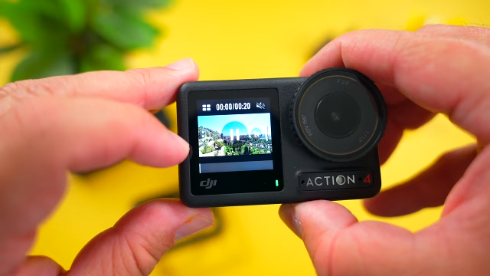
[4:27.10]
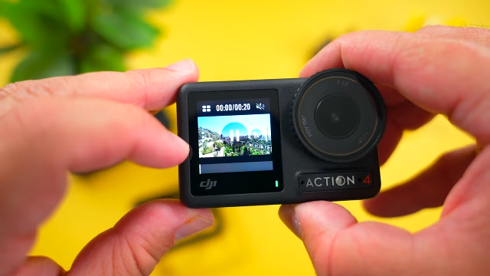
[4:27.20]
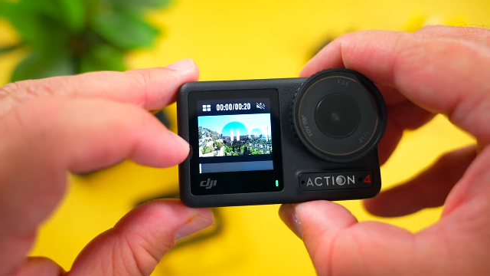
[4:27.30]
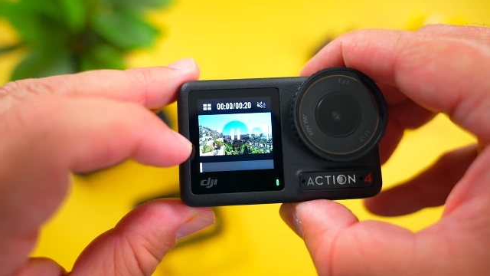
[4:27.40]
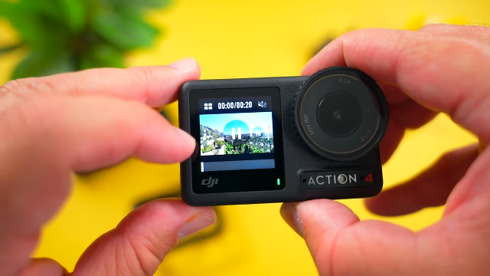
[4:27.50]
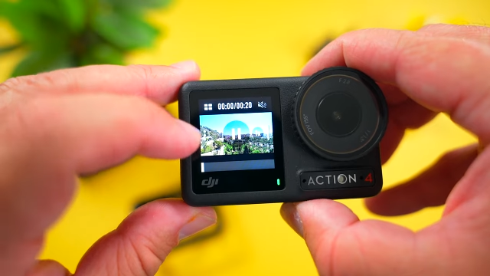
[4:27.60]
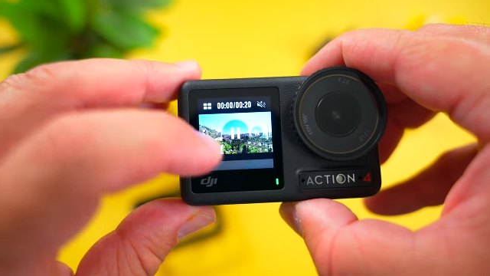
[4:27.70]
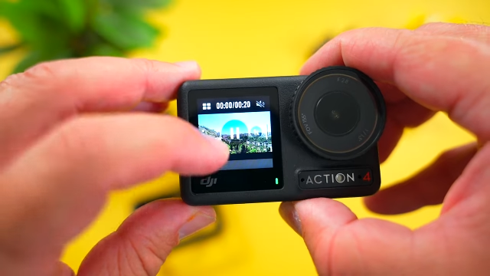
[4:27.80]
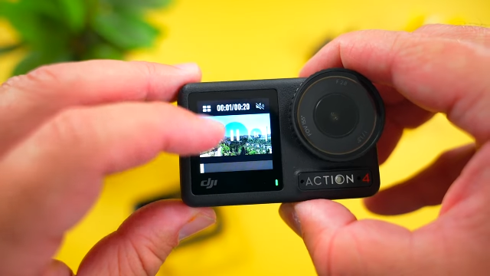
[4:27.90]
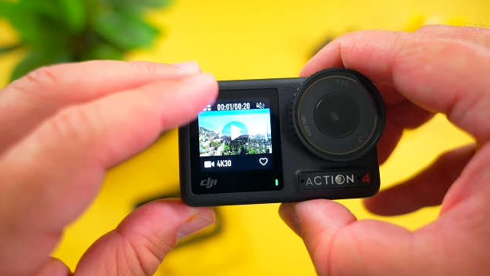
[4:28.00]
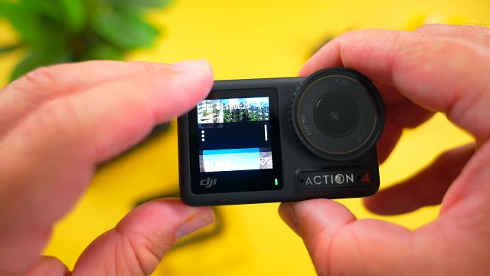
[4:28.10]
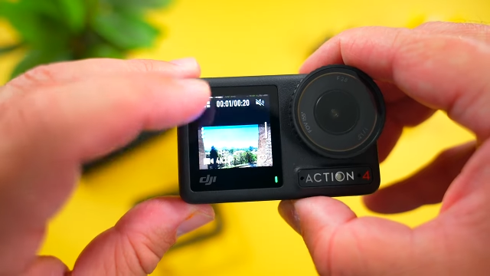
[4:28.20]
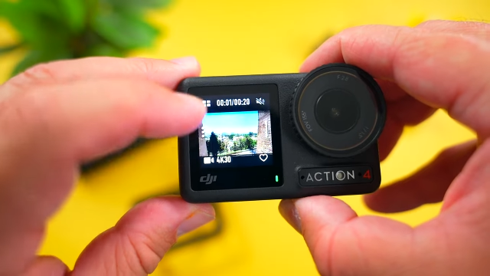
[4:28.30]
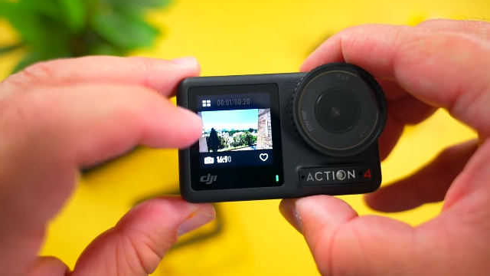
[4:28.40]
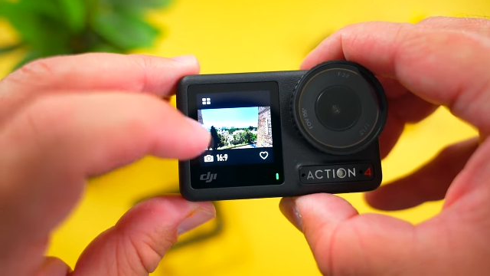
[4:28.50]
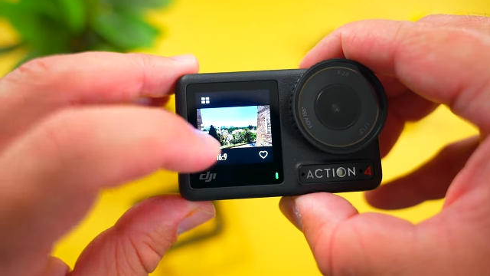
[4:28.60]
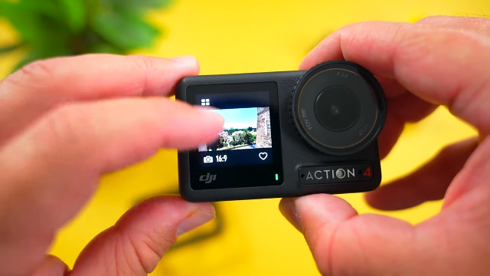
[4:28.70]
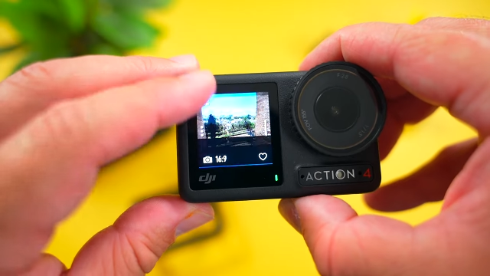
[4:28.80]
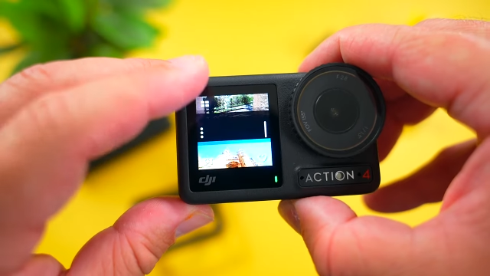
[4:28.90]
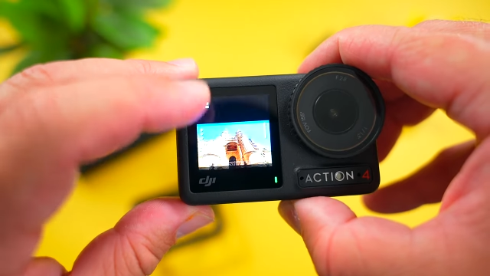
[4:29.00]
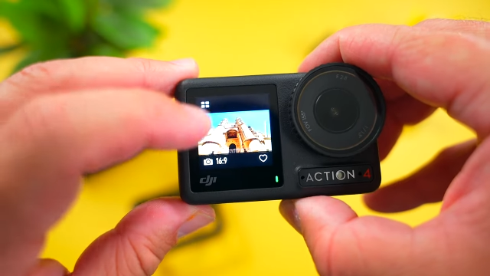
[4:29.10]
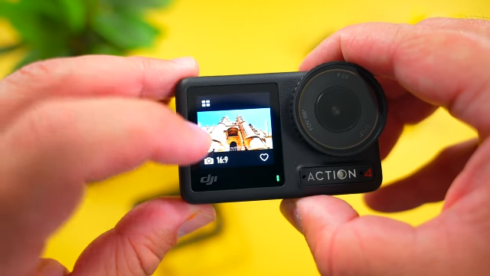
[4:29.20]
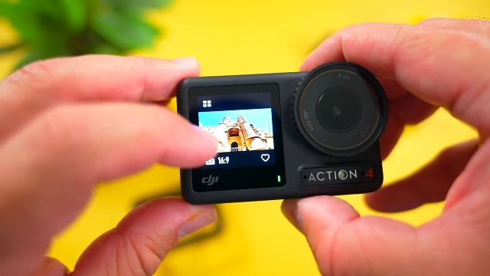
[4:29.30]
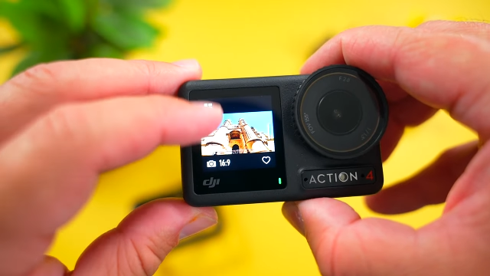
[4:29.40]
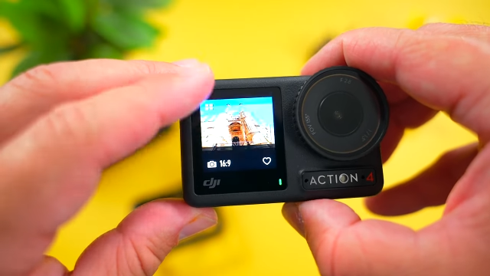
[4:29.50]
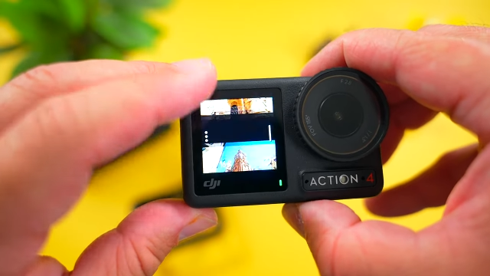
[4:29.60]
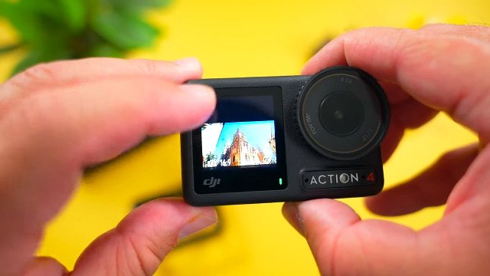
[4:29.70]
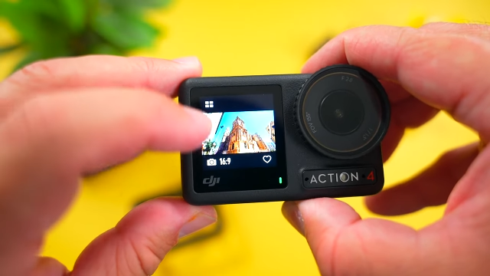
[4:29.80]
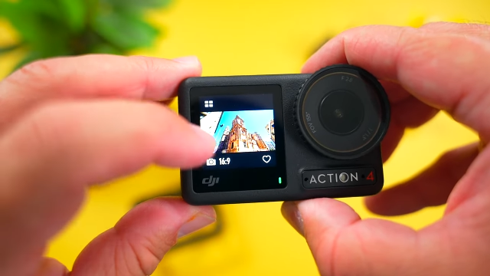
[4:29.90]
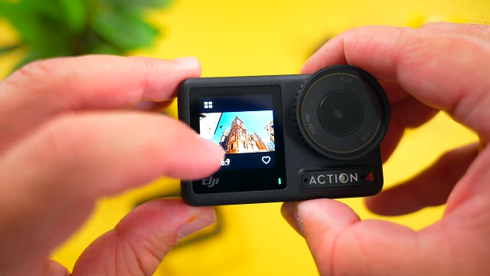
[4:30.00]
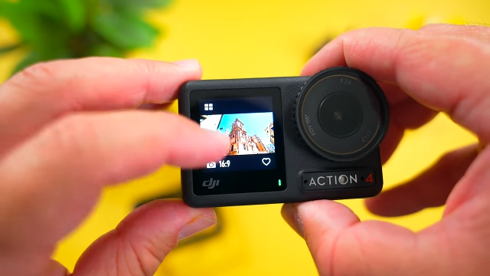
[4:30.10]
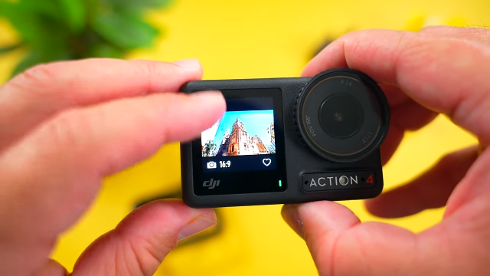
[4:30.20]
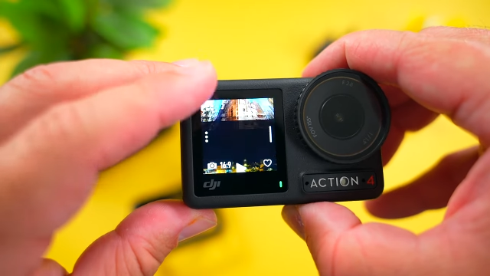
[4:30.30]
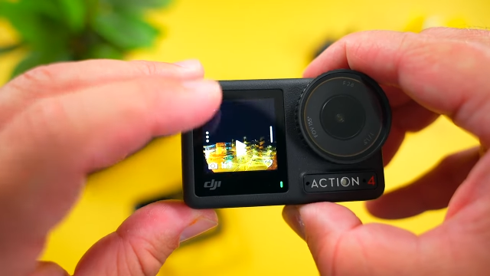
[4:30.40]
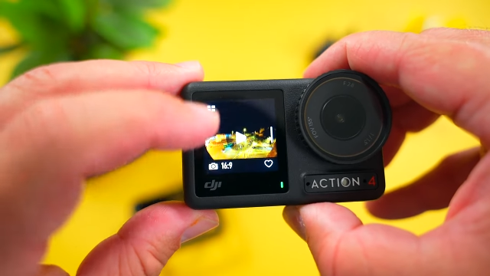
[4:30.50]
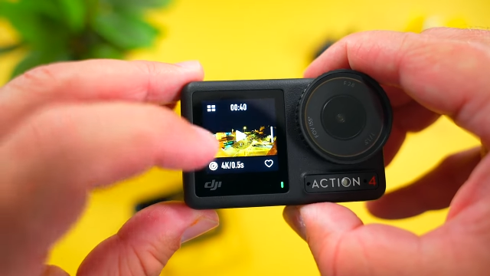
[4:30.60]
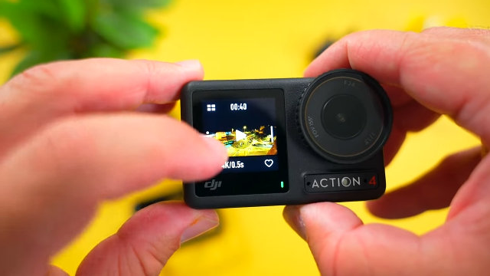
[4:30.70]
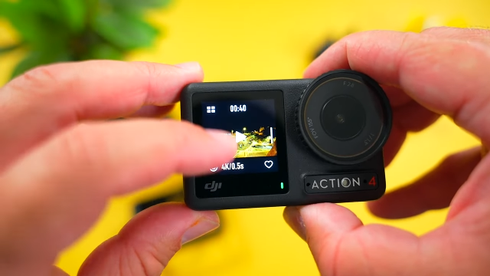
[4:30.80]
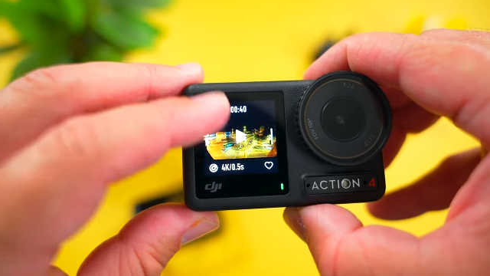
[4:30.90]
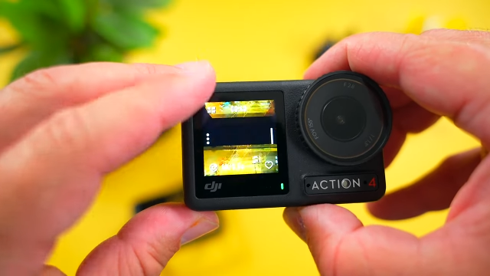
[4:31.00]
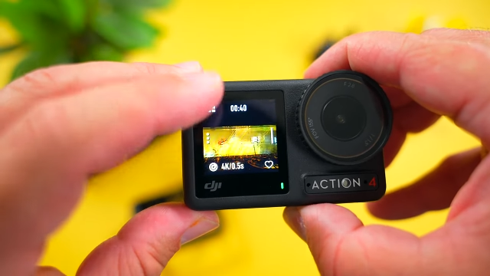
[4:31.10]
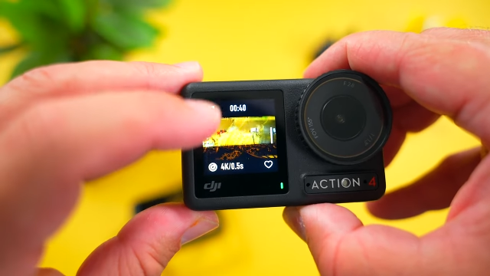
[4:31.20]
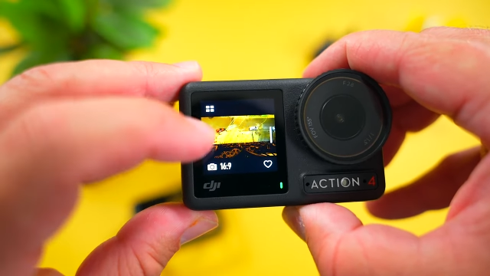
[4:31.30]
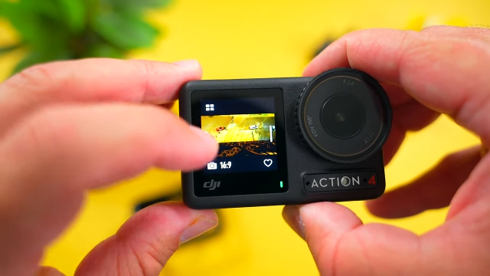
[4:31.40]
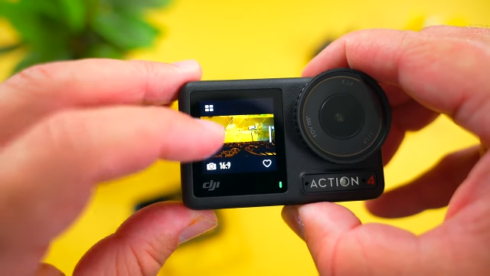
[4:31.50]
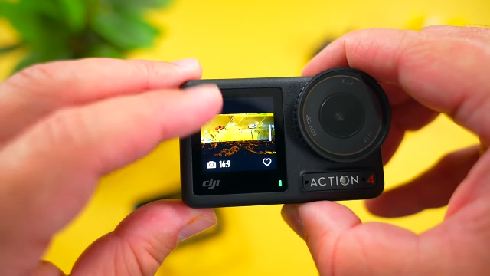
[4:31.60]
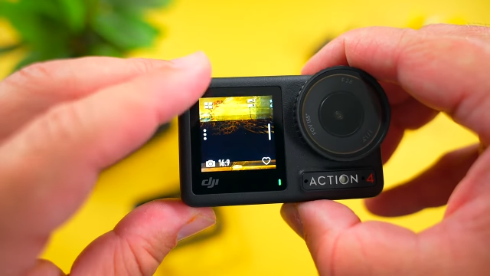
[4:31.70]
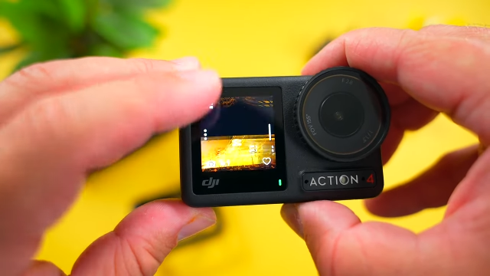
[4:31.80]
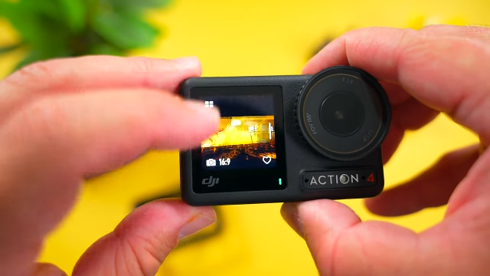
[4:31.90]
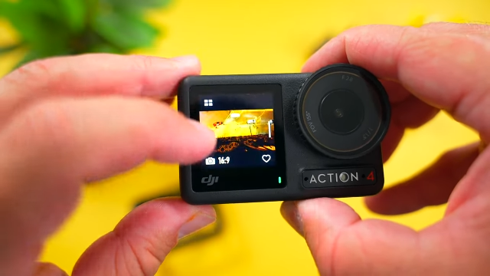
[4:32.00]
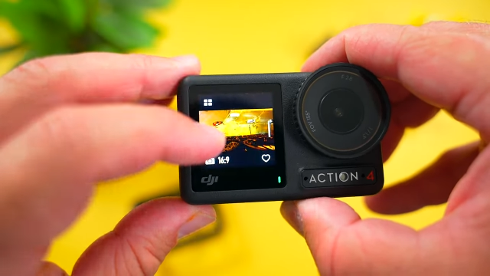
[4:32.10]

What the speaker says: No face is visible, so there are no lips to read.